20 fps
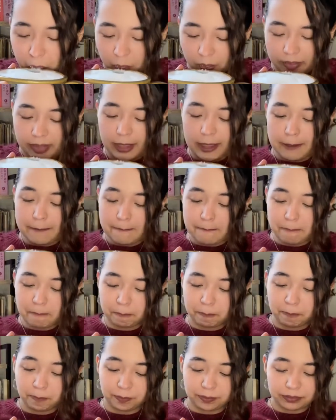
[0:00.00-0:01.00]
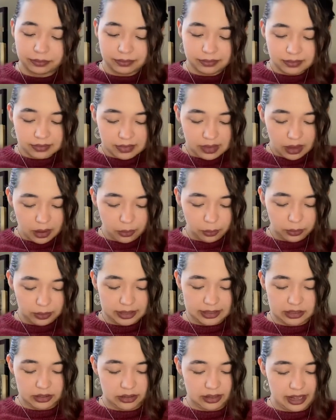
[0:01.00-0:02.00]
Mm. Oh, it's
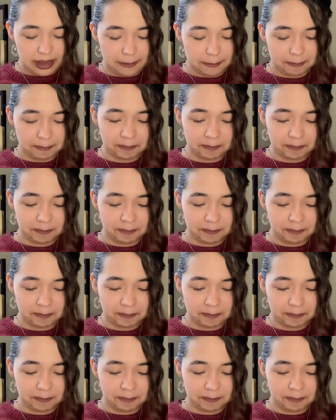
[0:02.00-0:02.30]
good now.